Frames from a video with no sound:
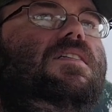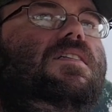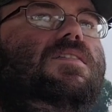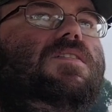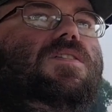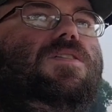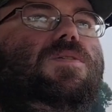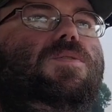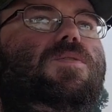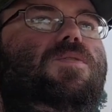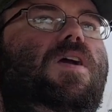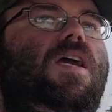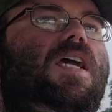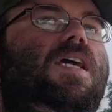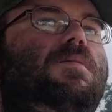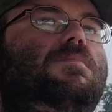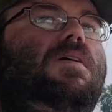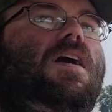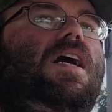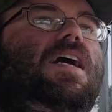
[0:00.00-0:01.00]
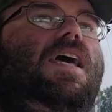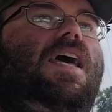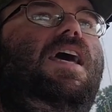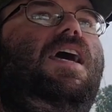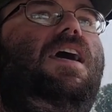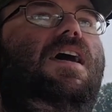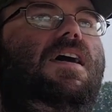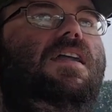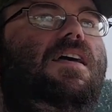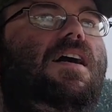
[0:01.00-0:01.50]
to, in my
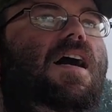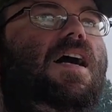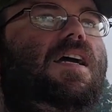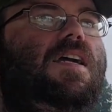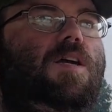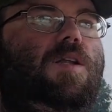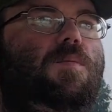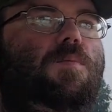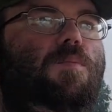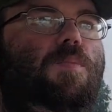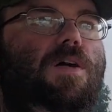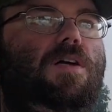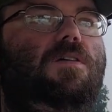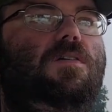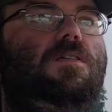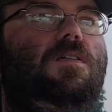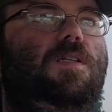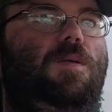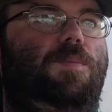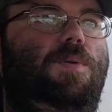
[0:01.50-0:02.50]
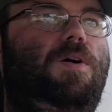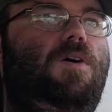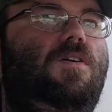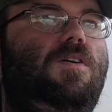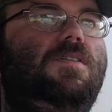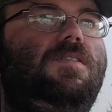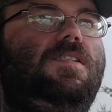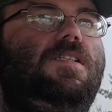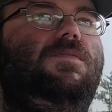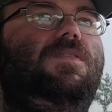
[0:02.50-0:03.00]
head, I could build the
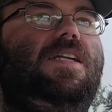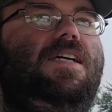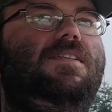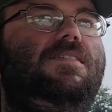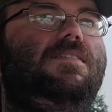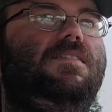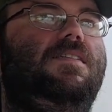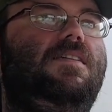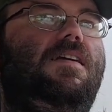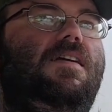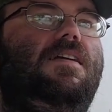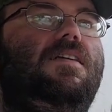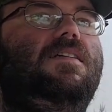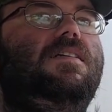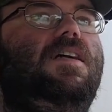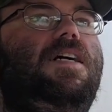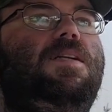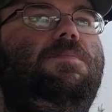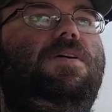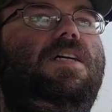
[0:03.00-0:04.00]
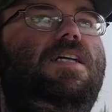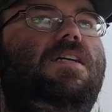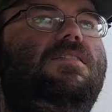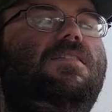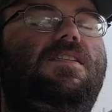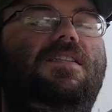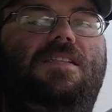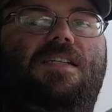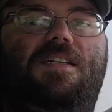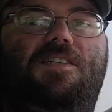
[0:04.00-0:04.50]
parts of an AC. Anybody else
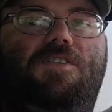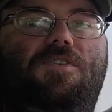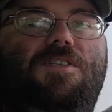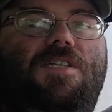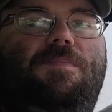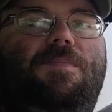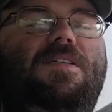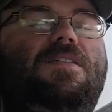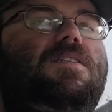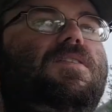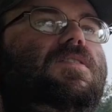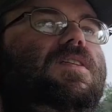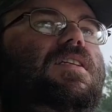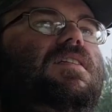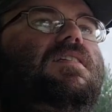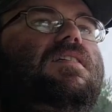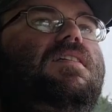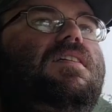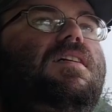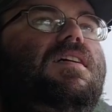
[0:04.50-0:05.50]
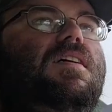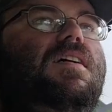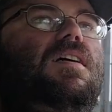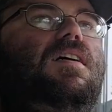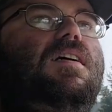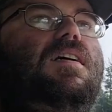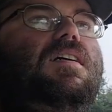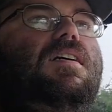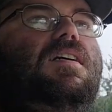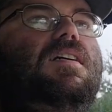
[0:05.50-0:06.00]
get that extreme into it?
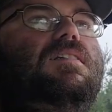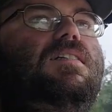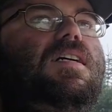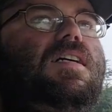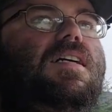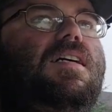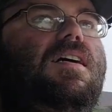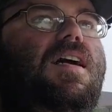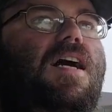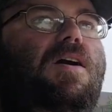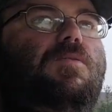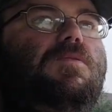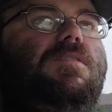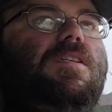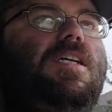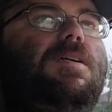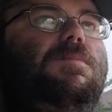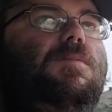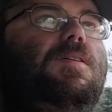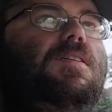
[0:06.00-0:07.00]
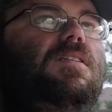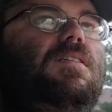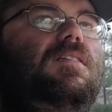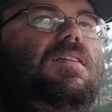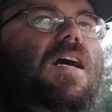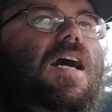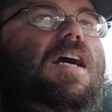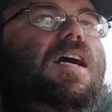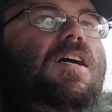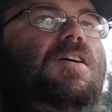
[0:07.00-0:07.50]
Like, I
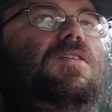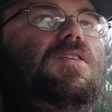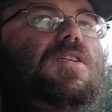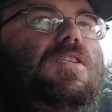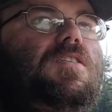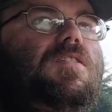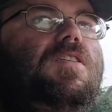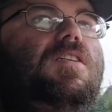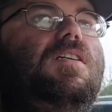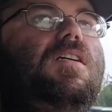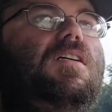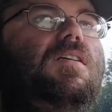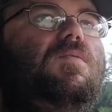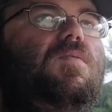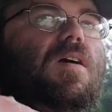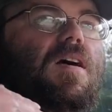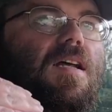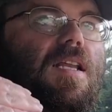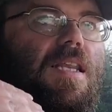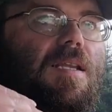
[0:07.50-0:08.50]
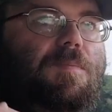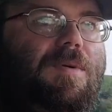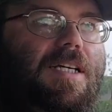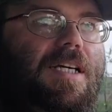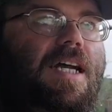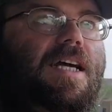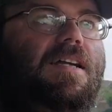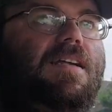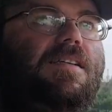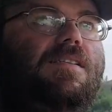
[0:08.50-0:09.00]
understood the
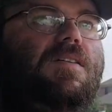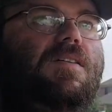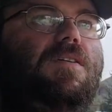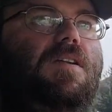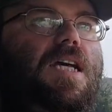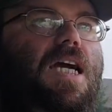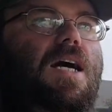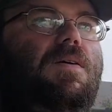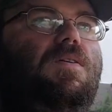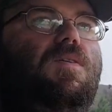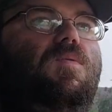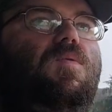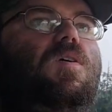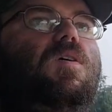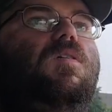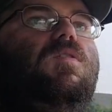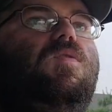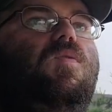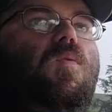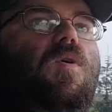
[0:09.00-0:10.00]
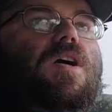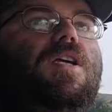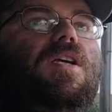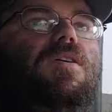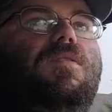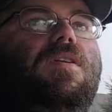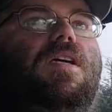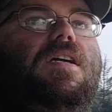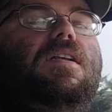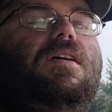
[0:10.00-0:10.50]
mechanics of it and how it worked, what
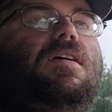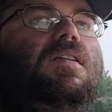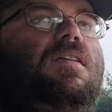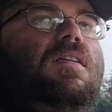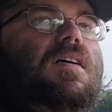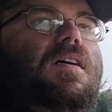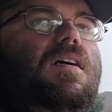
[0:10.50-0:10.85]
you needed,